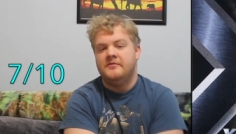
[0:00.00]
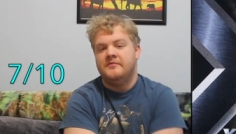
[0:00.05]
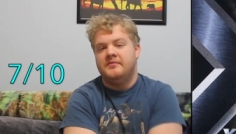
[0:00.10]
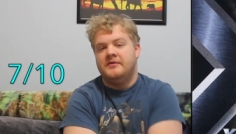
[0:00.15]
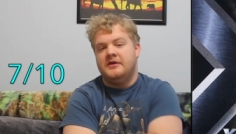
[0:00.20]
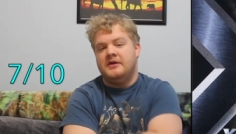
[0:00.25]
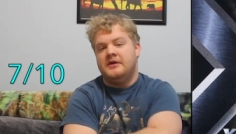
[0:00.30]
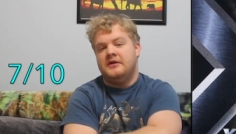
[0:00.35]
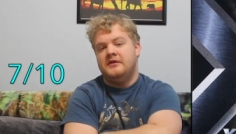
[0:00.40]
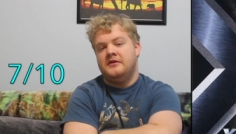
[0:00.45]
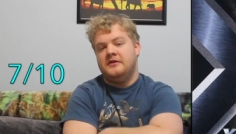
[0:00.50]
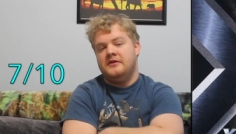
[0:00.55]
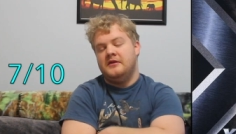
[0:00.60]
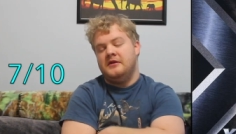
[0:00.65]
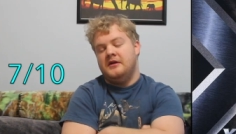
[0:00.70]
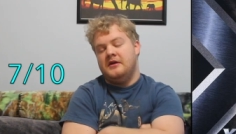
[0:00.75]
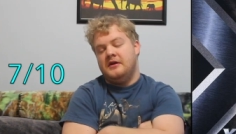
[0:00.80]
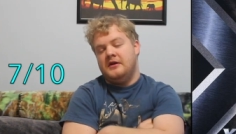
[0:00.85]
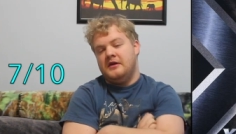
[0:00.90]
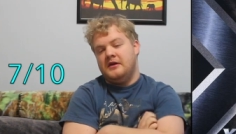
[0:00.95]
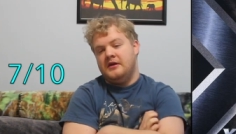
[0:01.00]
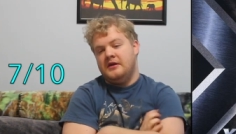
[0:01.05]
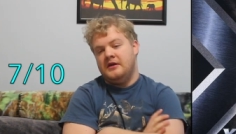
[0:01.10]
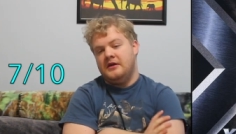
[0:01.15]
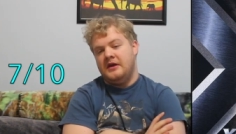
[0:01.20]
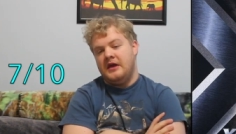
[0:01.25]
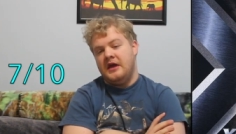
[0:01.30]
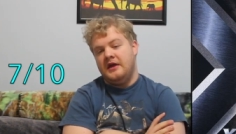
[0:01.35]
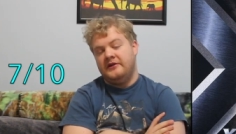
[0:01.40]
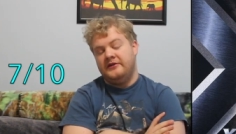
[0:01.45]
but
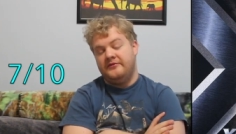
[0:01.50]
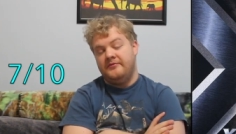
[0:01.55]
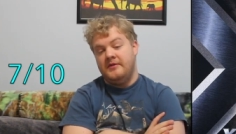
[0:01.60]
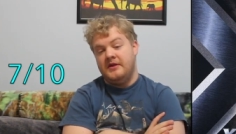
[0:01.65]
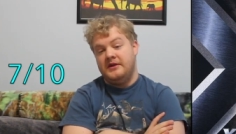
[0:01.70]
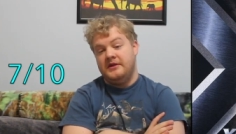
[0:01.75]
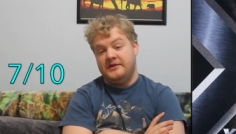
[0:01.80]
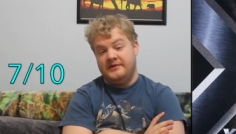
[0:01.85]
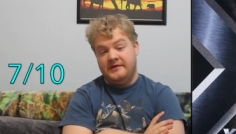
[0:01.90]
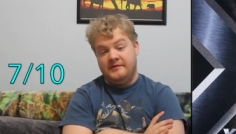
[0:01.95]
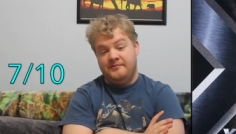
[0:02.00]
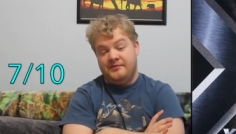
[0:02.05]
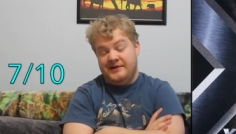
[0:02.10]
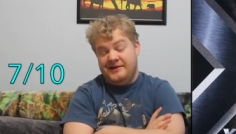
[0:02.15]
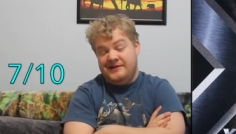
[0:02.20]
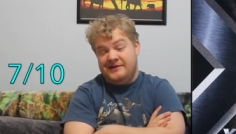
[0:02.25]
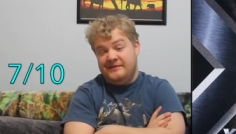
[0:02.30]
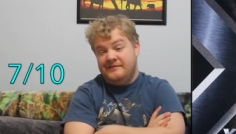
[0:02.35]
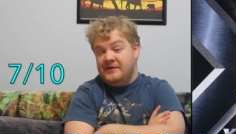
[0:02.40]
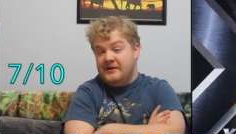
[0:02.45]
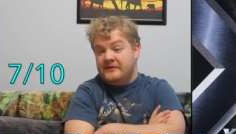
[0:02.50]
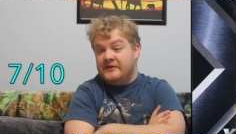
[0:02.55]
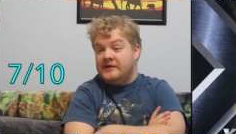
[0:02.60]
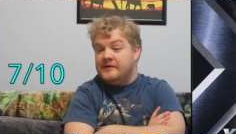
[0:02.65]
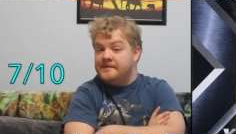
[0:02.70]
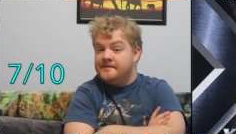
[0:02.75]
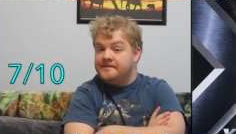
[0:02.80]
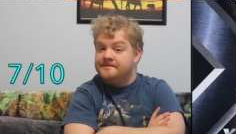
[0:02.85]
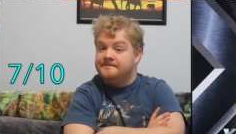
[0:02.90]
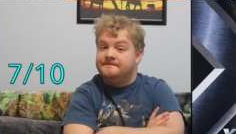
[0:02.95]
X-Men is a pretty good
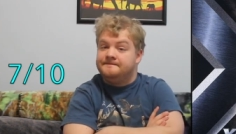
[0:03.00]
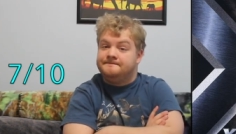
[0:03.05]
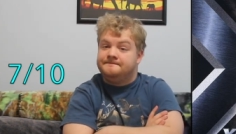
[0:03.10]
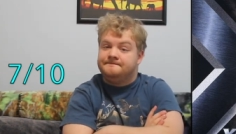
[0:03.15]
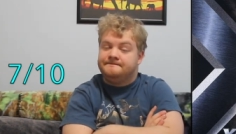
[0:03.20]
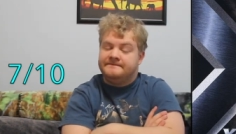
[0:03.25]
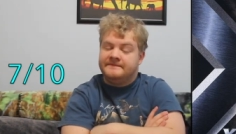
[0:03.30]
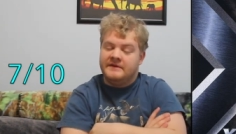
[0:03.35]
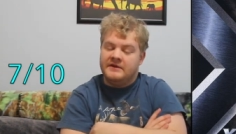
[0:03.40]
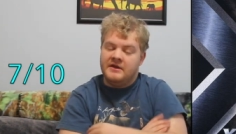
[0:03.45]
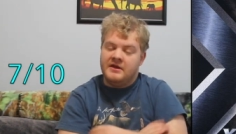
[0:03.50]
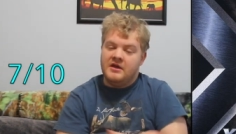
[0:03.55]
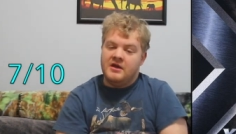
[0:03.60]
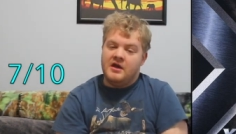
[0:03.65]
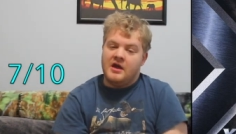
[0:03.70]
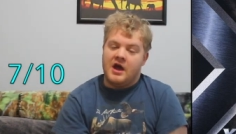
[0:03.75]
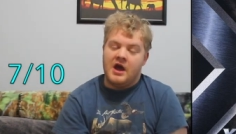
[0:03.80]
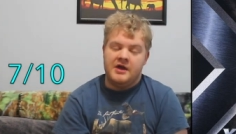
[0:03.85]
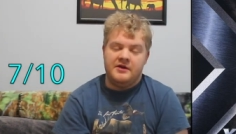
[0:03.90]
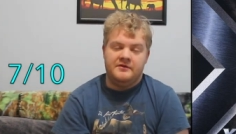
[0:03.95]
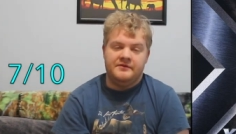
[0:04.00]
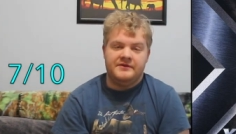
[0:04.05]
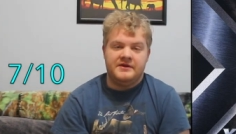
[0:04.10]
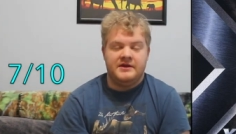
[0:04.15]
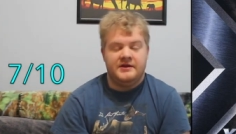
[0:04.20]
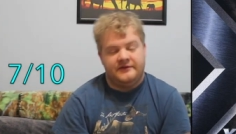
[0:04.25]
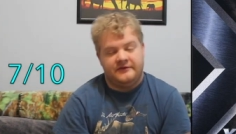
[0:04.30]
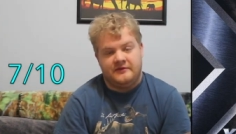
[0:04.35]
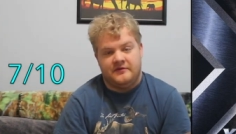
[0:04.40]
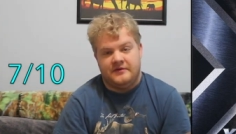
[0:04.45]
movie. I don't think
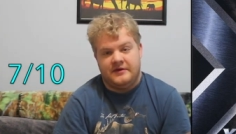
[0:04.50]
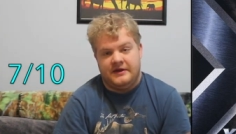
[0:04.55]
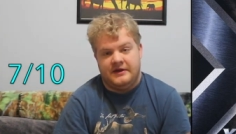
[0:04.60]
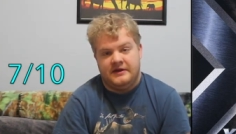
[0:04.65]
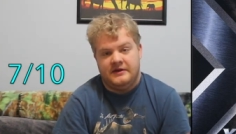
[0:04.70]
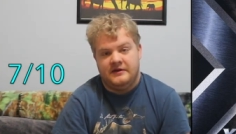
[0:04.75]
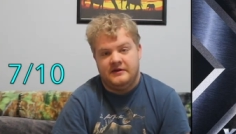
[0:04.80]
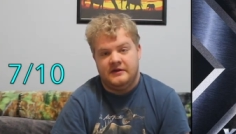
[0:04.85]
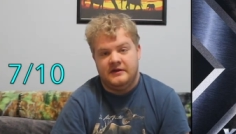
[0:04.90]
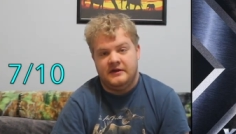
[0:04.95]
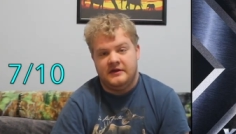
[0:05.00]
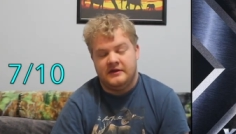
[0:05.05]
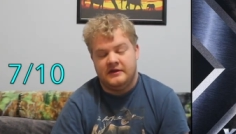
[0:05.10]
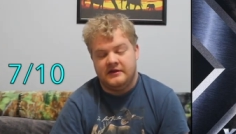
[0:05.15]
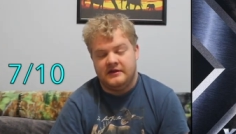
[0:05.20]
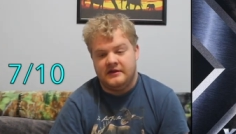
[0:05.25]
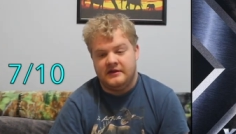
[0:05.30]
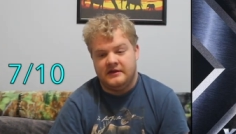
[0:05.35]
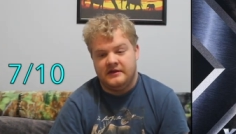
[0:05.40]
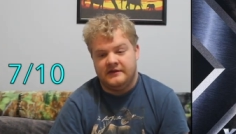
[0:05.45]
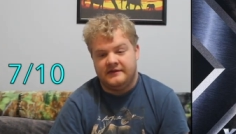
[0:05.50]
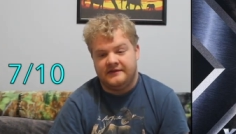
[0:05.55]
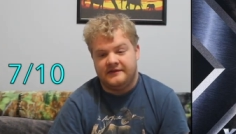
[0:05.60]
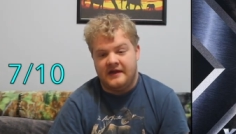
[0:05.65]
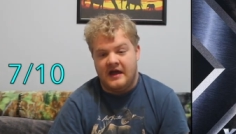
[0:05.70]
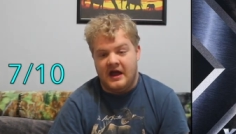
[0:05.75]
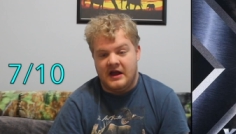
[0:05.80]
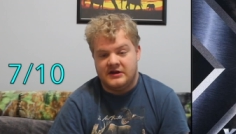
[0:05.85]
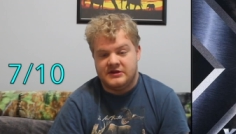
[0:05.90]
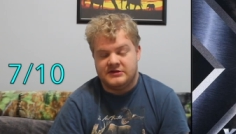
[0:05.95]
it's great. It's
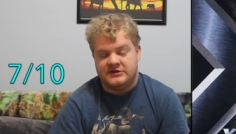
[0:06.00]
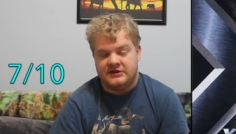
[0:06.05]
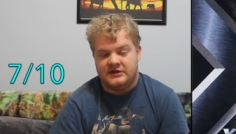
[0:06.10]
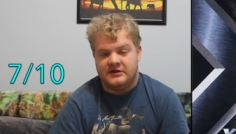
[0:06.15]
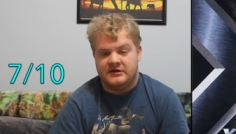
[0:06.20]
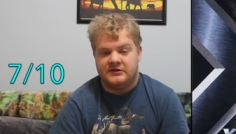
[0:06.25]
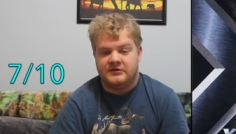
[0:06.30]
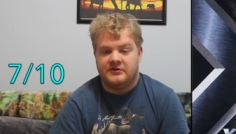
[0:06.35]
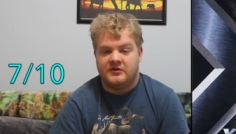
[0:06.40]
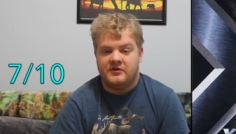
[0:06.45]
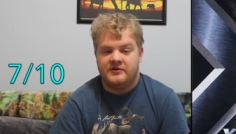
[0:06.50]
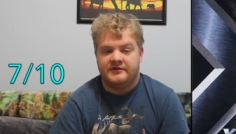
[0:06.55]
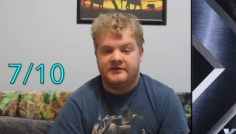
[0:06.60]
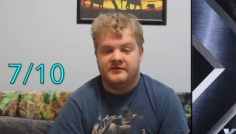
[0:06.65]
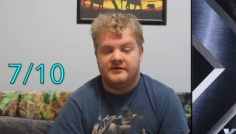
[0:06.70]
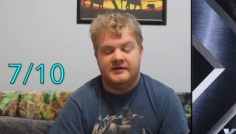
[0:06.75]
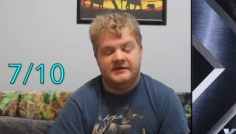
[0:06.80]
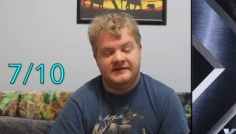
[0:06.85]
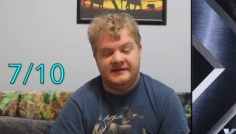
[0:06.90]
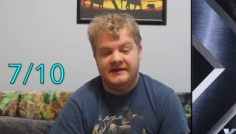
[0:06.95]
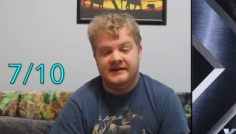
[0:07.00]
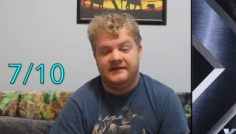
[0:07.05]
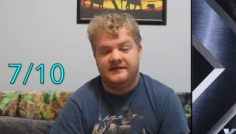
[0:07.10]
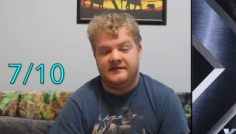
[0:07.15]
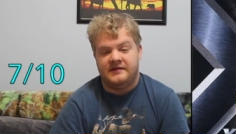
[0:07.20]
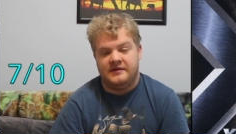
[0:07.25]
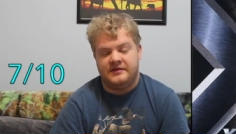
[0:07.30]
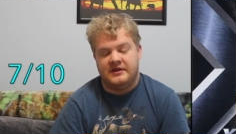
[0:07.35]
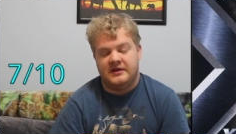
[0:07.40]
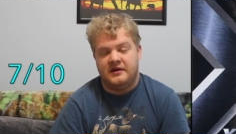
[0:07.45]
actually closer to
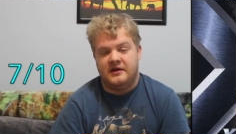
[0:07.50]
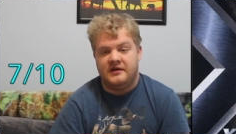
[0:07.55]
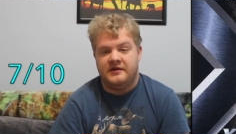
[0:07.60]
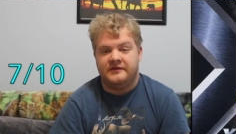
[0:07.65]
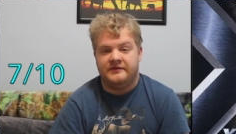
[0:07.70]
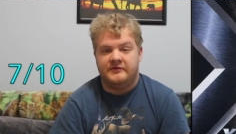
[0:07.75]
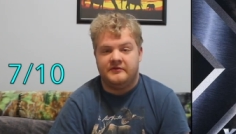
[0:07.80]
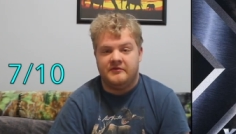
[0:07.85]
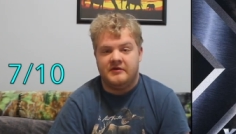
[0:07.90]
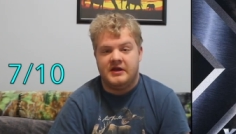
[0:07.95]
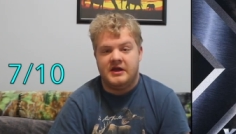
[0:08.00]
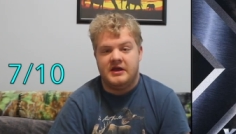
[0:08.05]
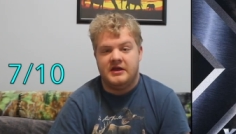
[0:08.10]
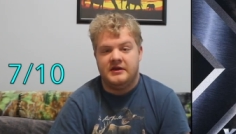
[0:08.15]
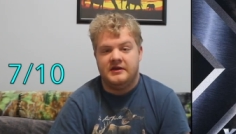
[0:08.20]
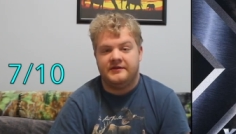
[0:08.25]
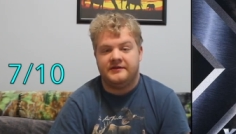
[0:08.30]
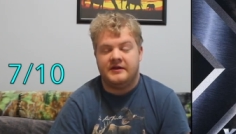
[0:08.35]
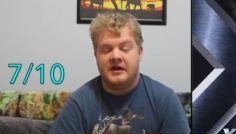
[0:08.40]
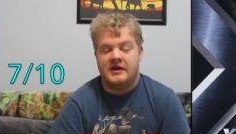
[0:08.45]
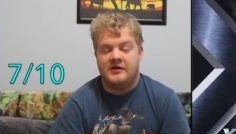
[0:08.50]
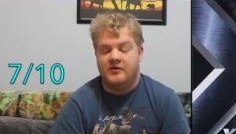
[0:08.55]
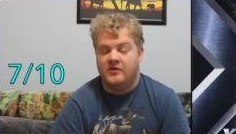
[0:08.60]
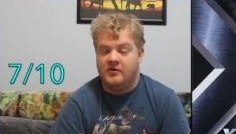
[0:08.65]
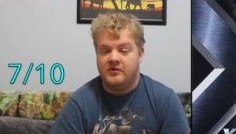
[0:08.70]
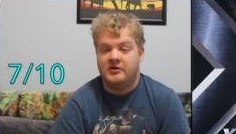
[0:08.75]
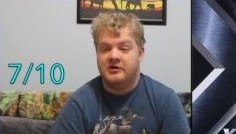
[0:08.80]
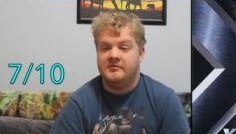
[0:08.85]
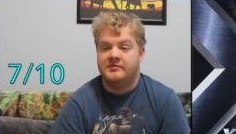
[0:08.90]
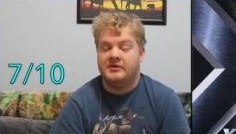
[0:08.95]
decent than it is great. It's got
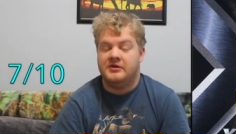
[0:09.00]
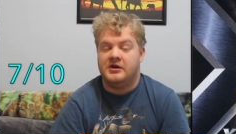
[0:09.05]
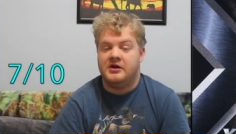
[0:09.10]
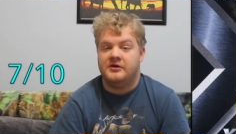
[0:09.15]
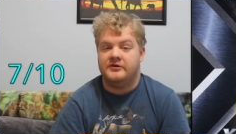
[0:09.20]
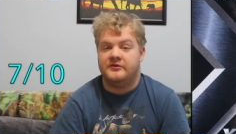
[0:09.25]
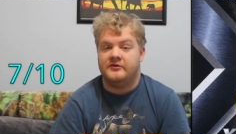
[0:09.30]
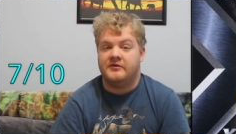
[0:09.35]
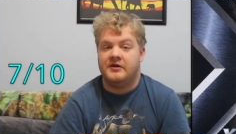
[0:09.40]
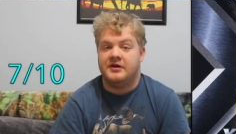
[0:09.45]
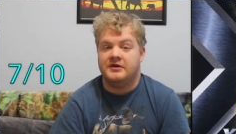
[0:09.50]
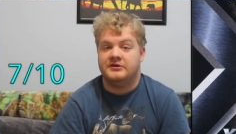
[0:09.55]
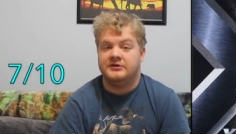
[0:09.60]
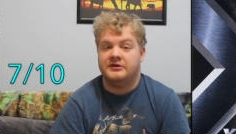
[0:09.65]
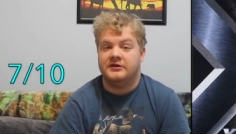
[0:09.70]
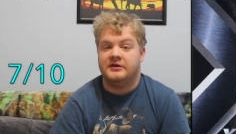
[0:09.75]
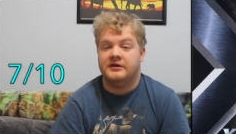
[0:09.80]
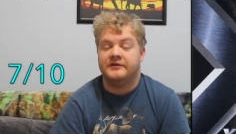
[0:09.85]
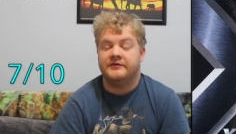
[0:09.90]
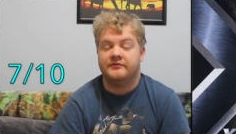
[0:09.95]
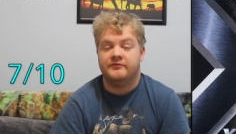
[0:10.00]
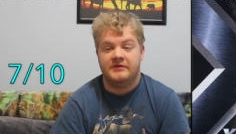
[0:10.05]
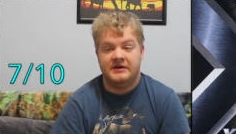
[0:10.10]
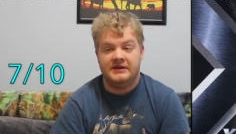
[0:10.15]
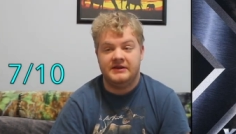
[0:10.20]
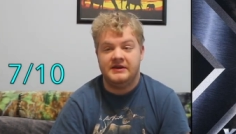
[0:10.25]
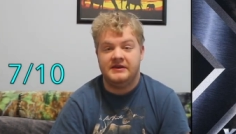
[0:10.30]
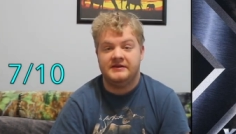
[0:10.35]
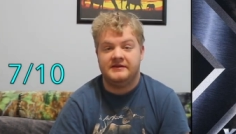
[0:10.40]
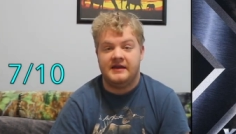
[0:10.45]
horrible art direction. It's
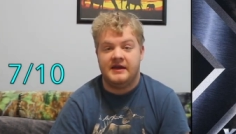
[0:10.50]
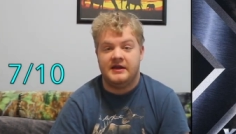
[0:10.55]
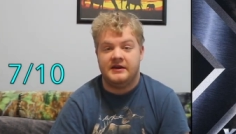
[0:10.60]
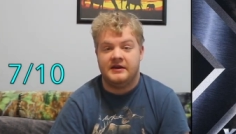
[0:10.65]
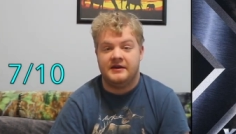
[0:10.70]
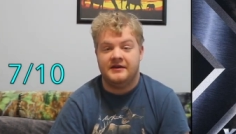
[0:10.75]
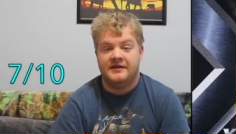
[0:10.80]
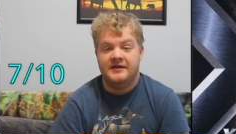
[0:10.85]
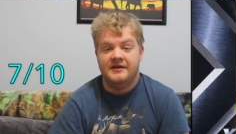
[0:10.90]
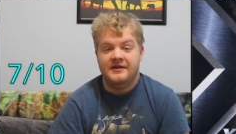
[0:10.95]
really dated.